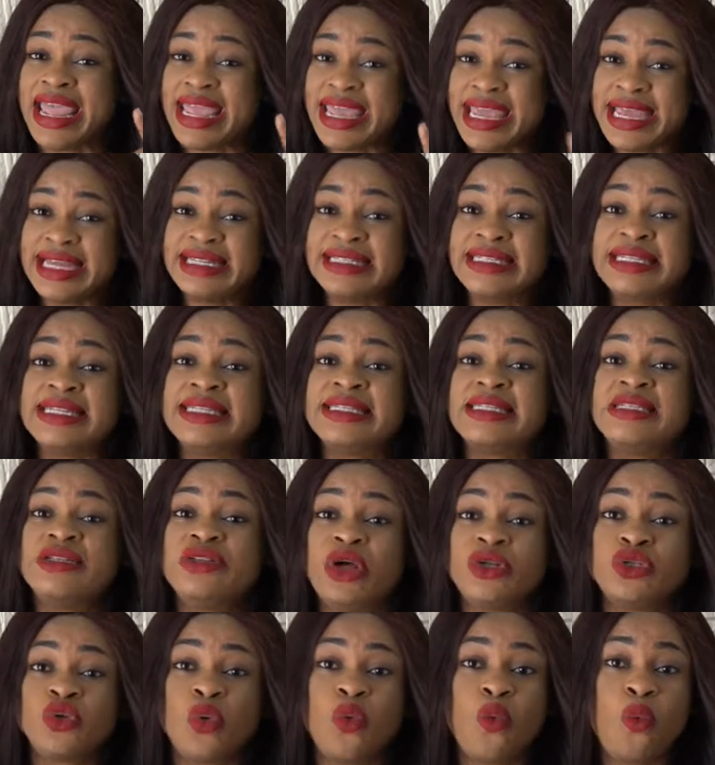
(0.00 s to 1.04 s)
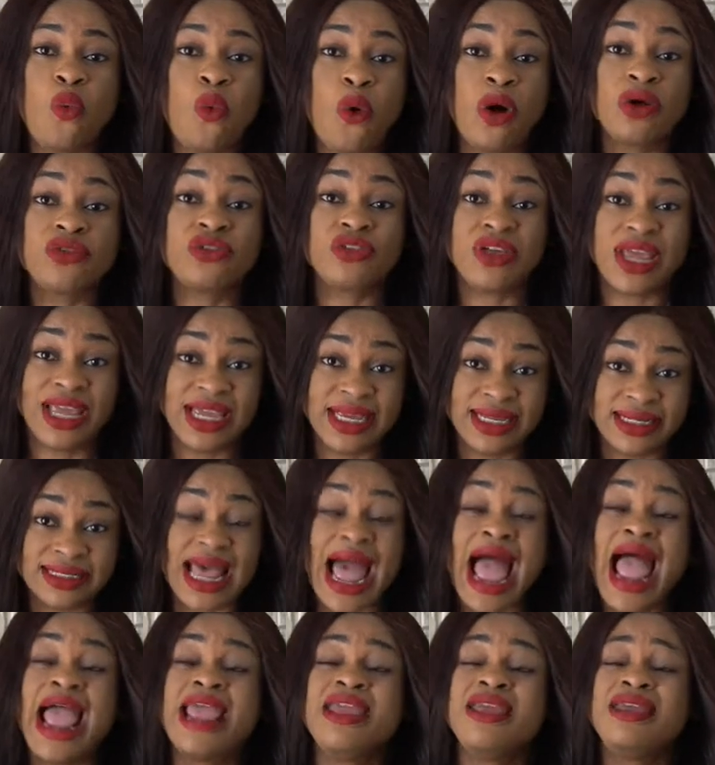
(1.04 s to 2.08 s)
It is not worth it.
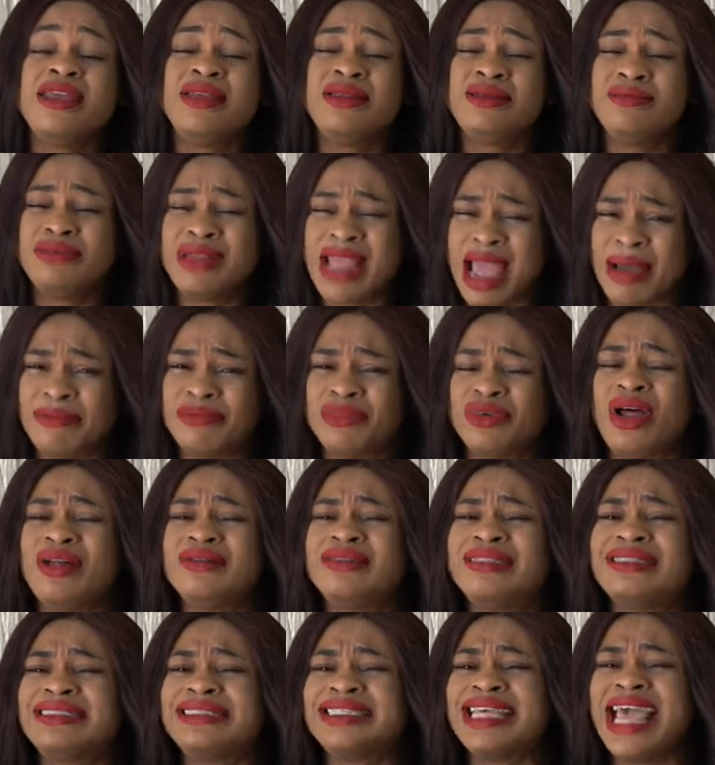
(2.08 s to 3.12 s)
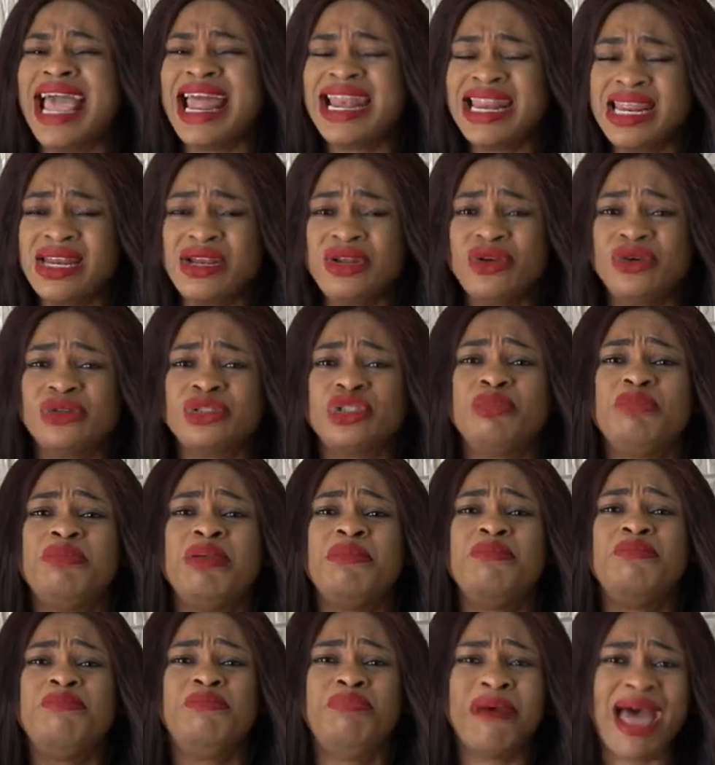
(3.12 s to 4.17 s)
I am not telling you to
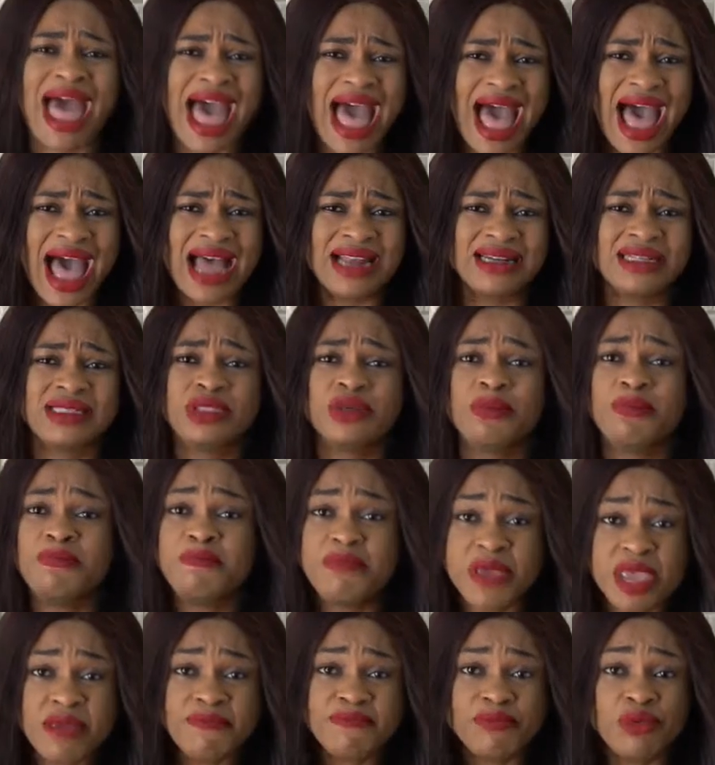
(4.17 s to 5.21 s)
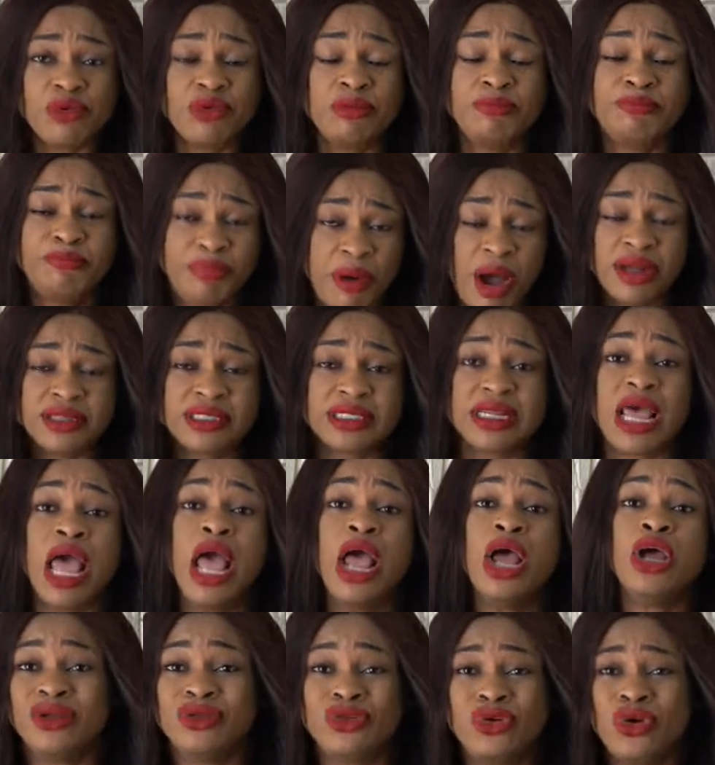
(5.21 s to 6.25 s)
be bad to people, but
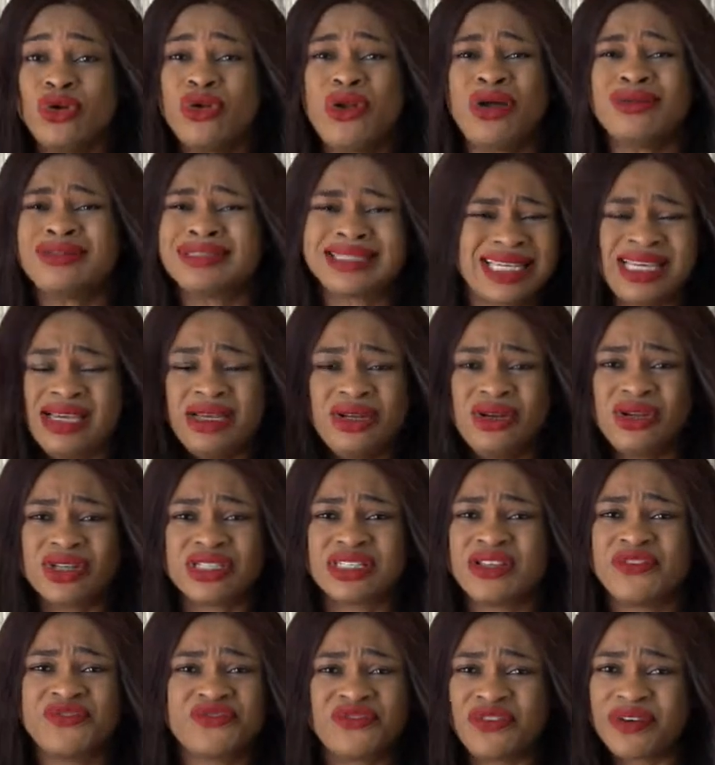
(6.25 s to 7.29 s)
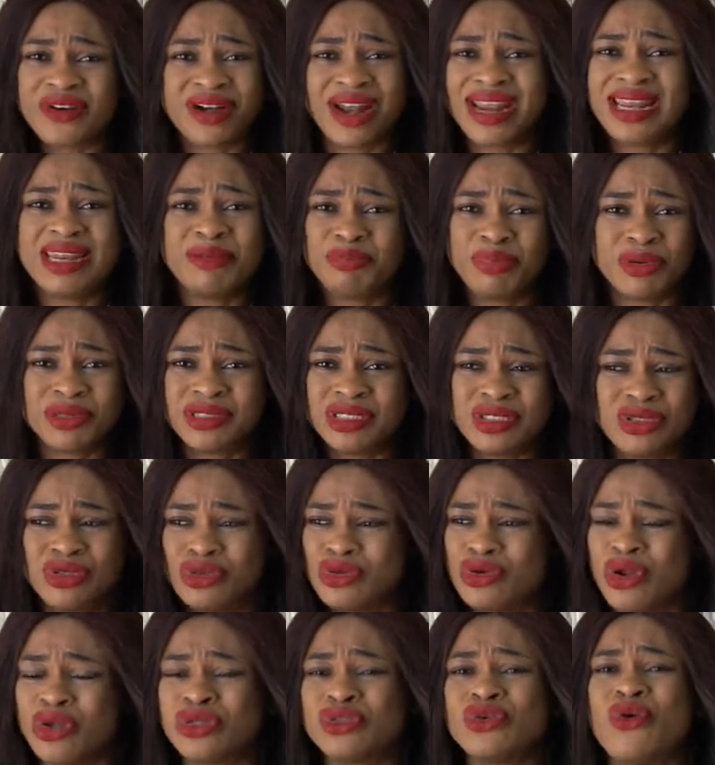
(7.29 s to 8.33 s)
do not kill yourself for anybody.
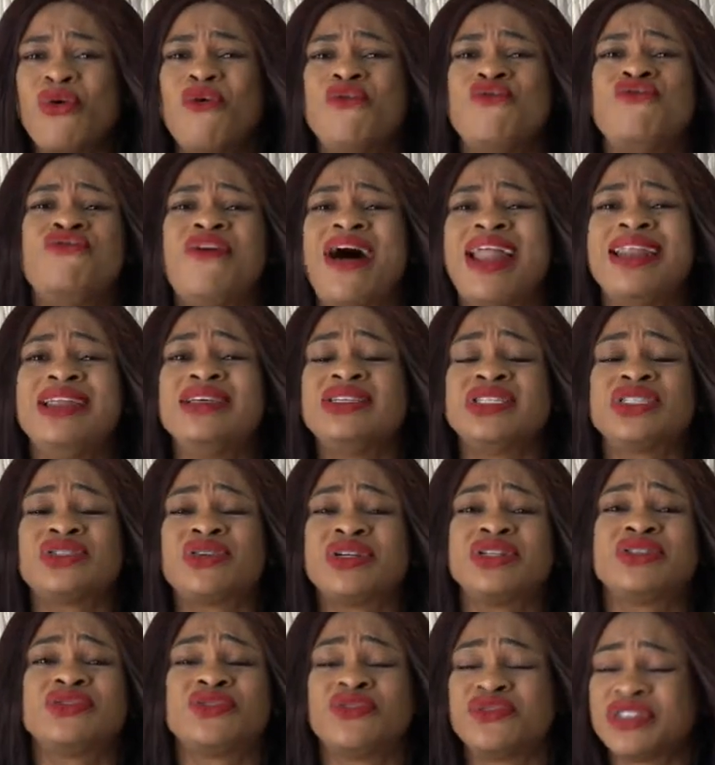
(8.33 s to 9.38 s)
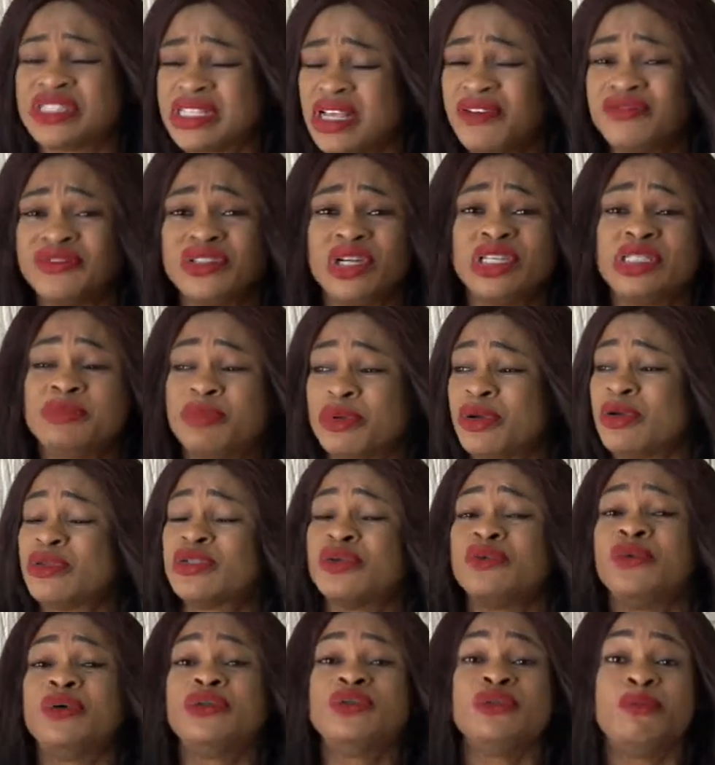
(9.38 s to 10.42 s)
Do not overly stress yourself just because
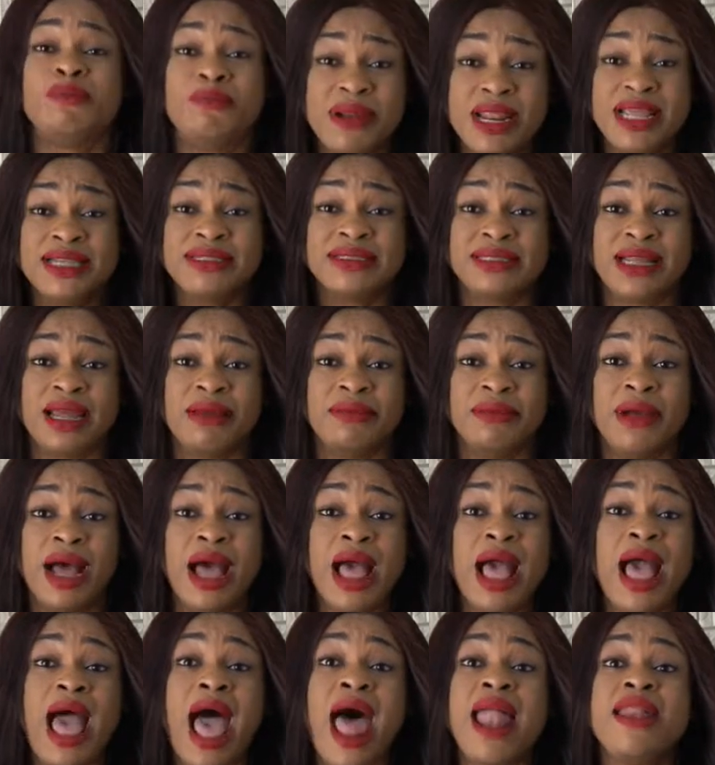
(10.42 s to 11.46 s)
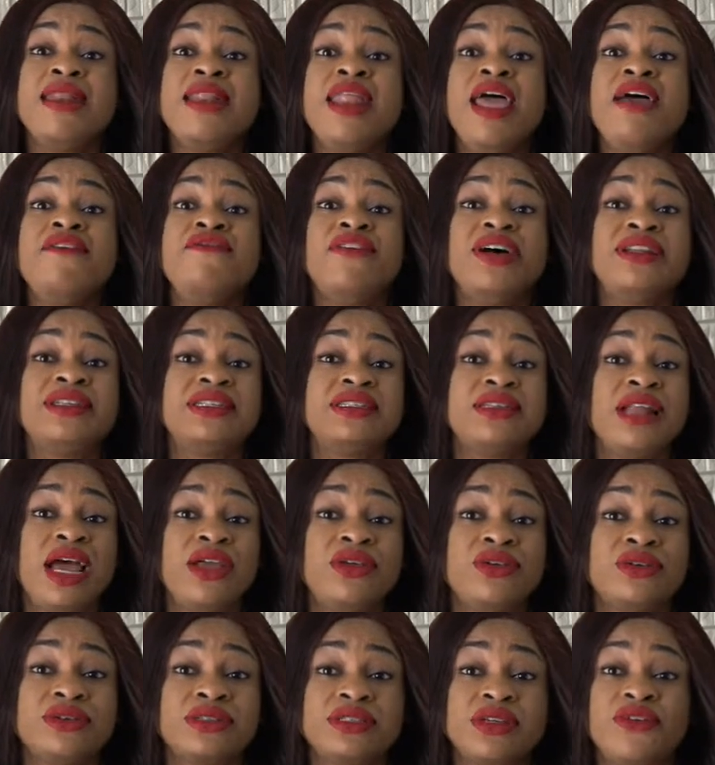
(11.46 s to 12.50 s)
you want to please them. And never deny
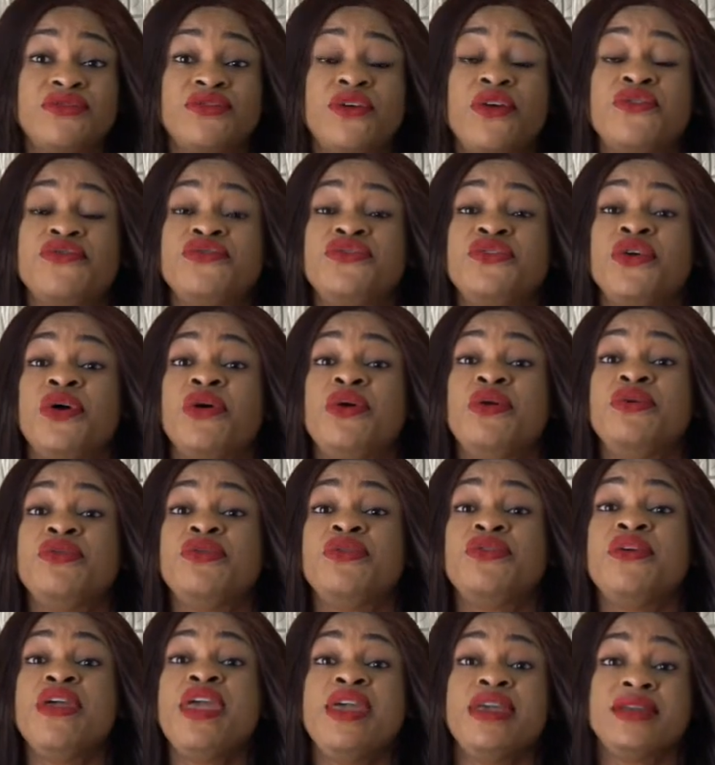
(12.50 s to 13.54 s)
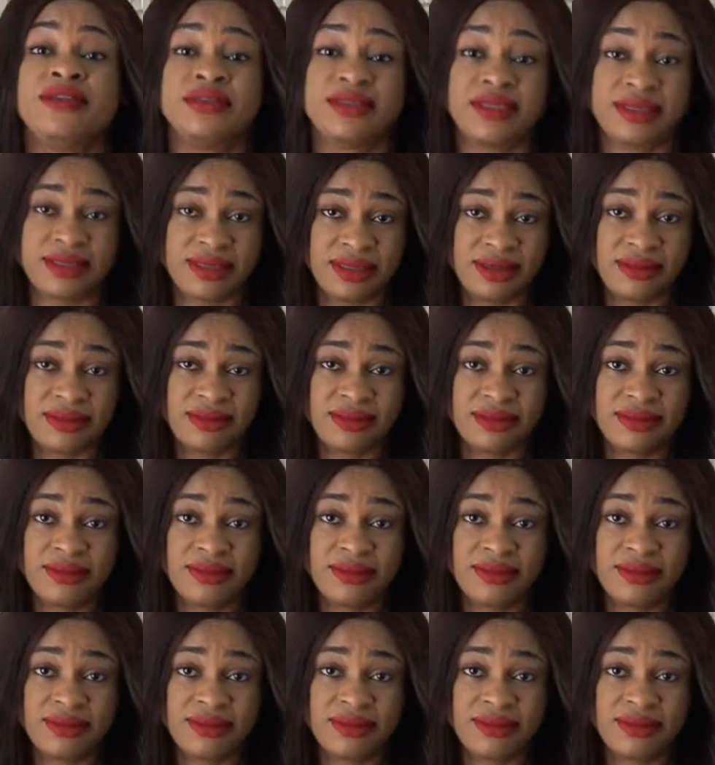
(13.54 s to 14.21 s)
yourself of your own things.